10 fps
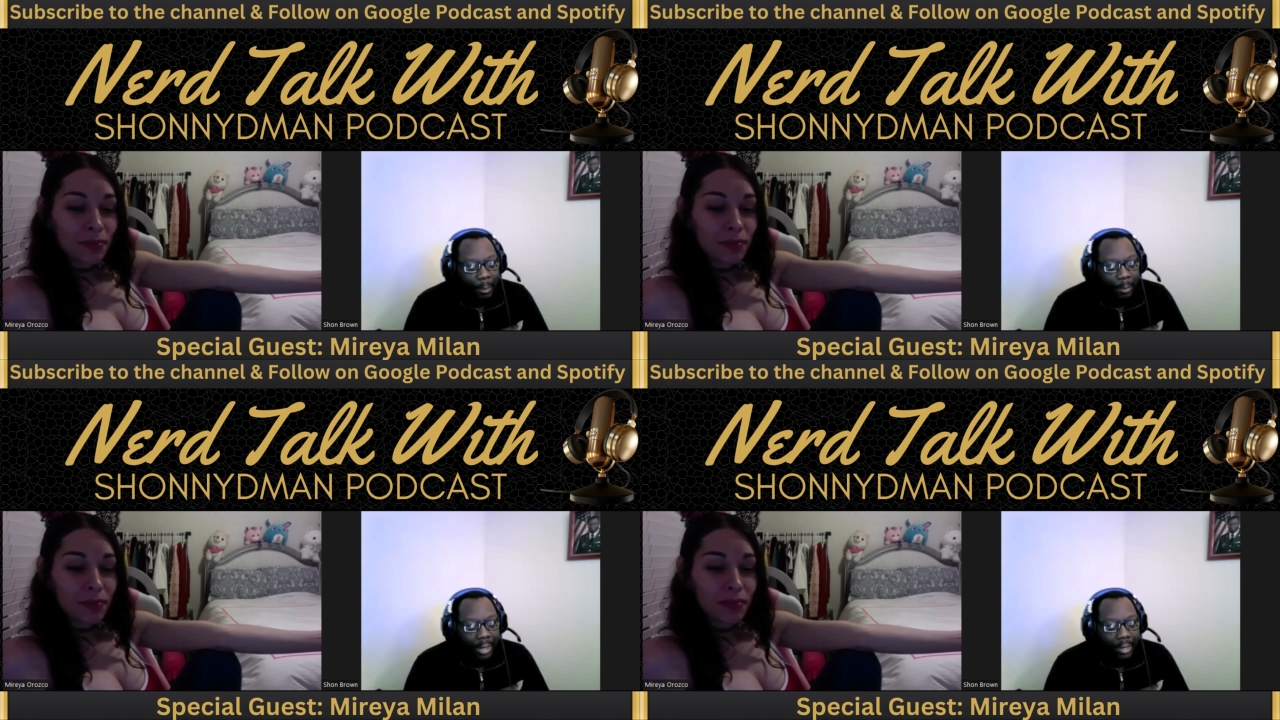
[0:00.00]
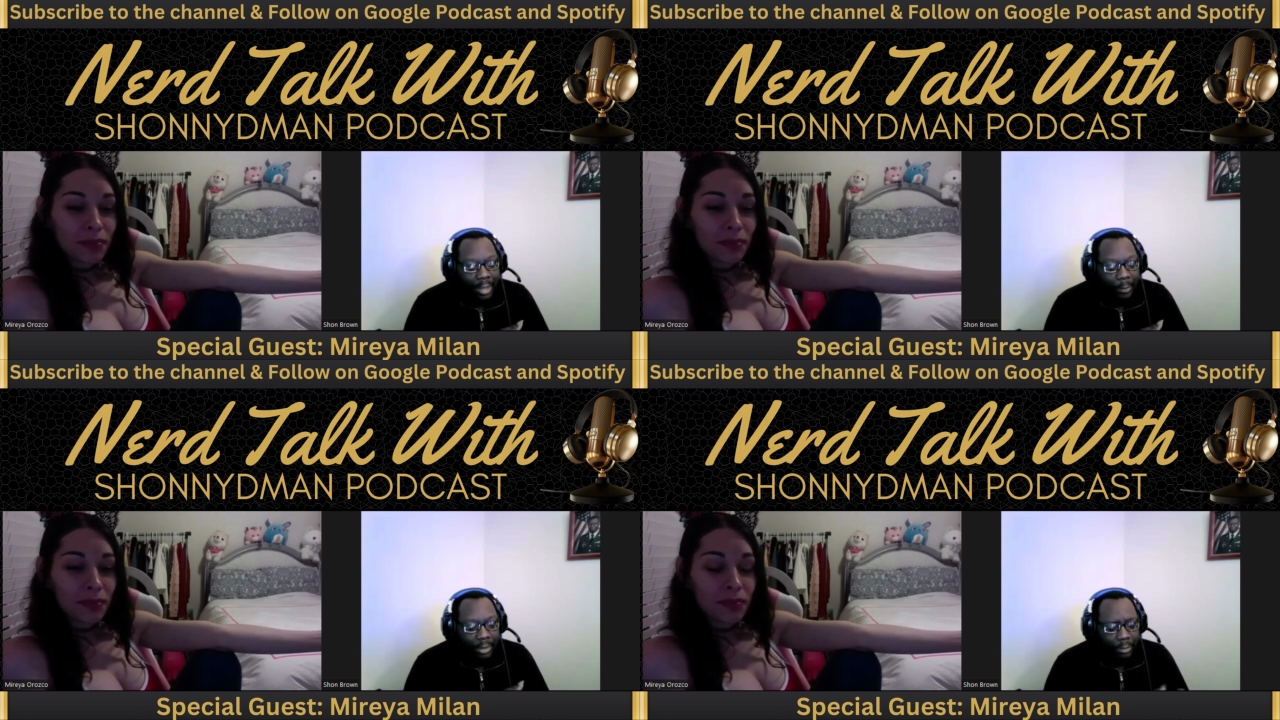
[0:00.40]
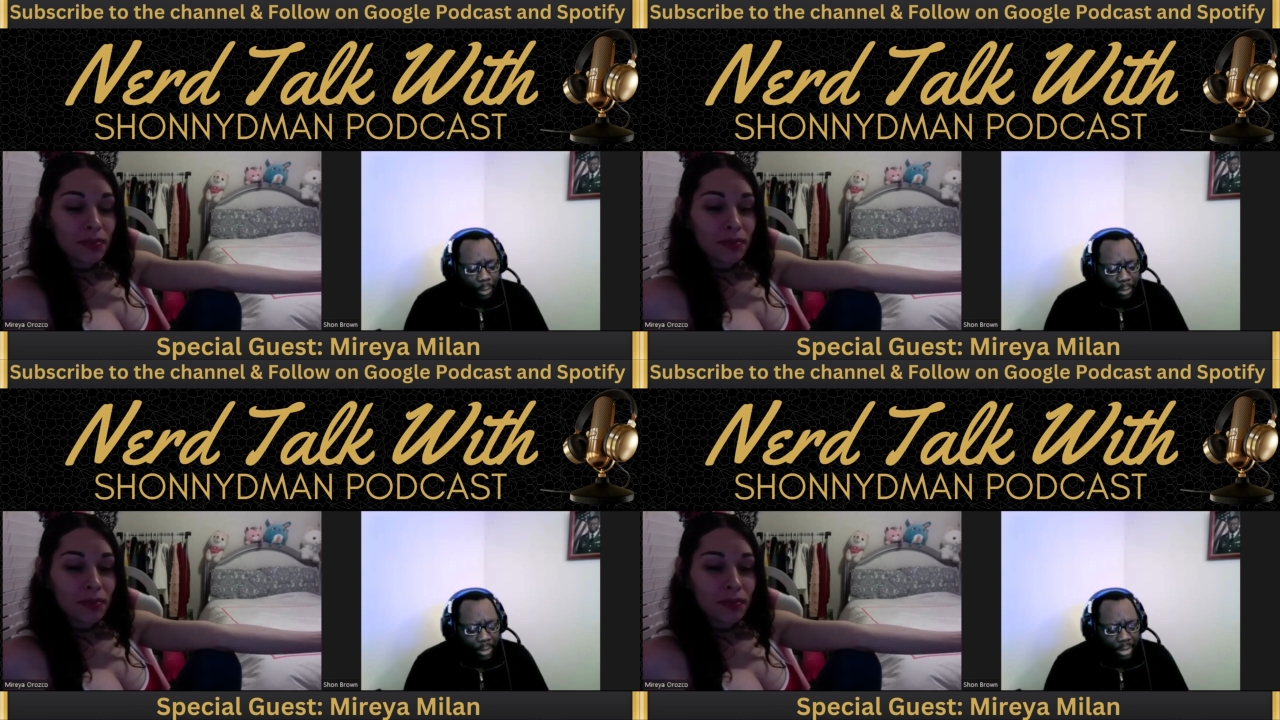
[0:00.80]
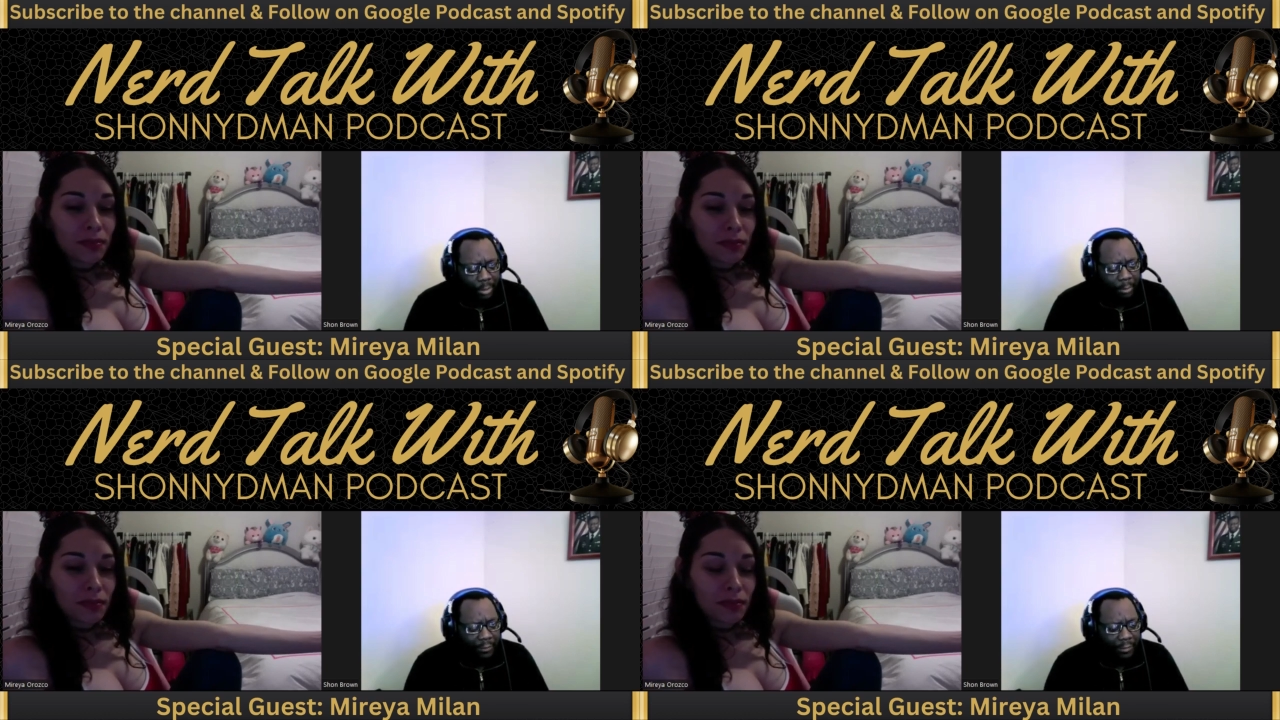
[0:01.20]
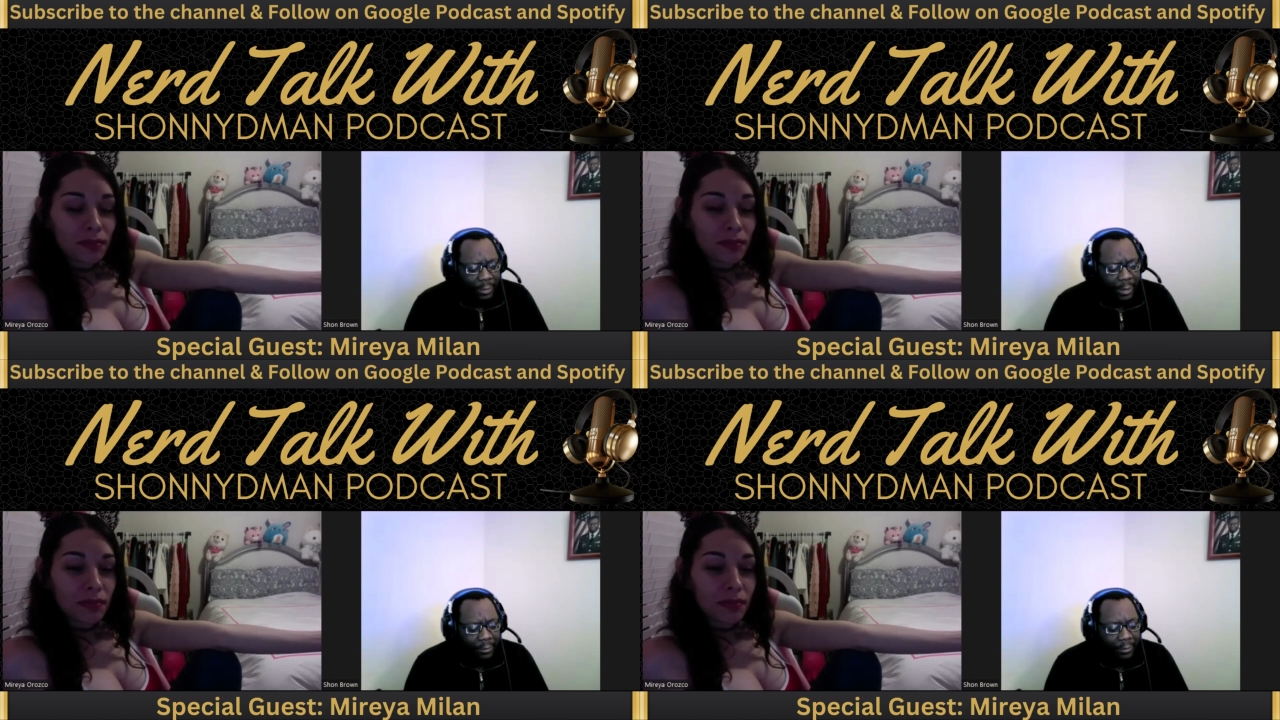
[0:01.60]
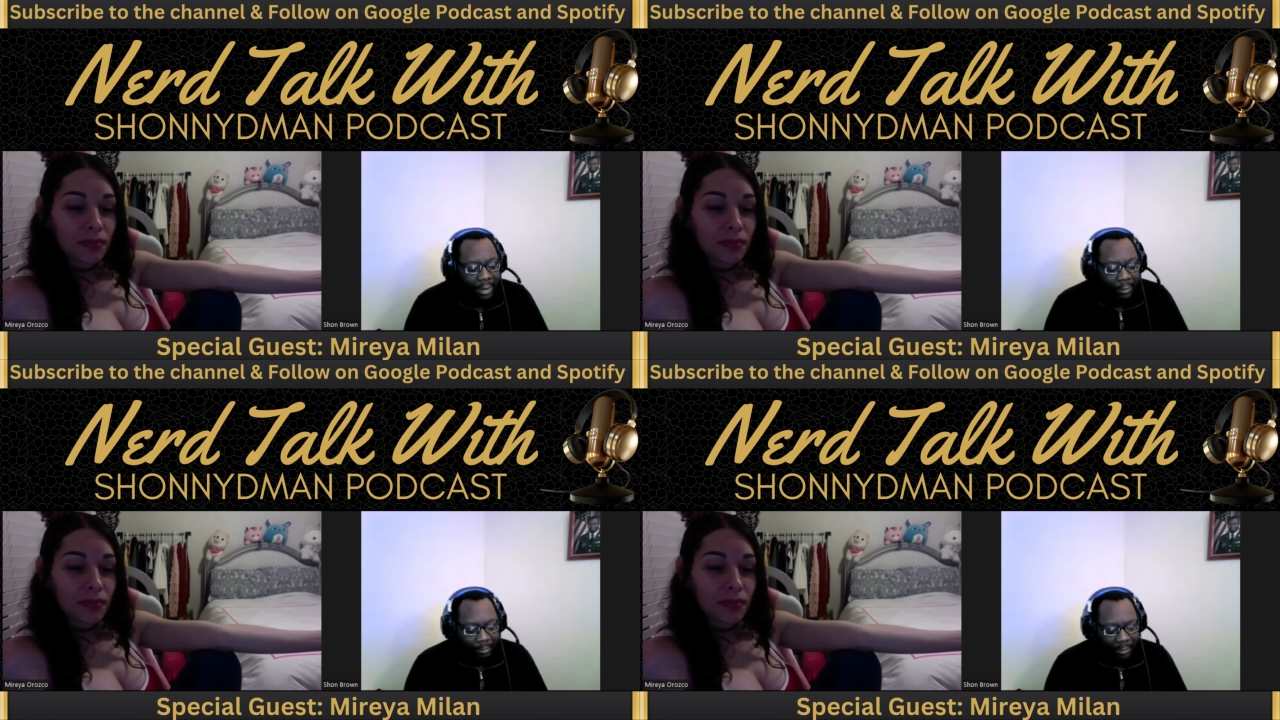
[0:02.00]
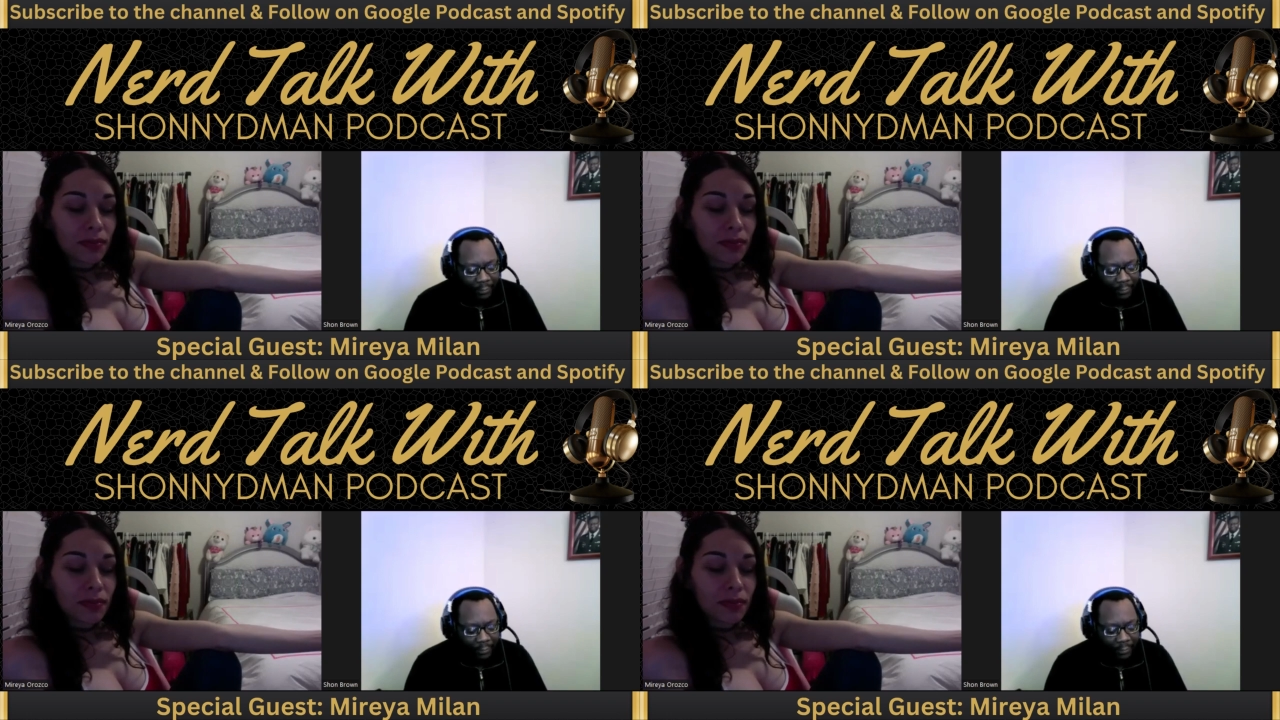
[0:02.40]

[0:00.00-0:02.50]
Speaker 1: but I went. We went to a movie theater, and it was my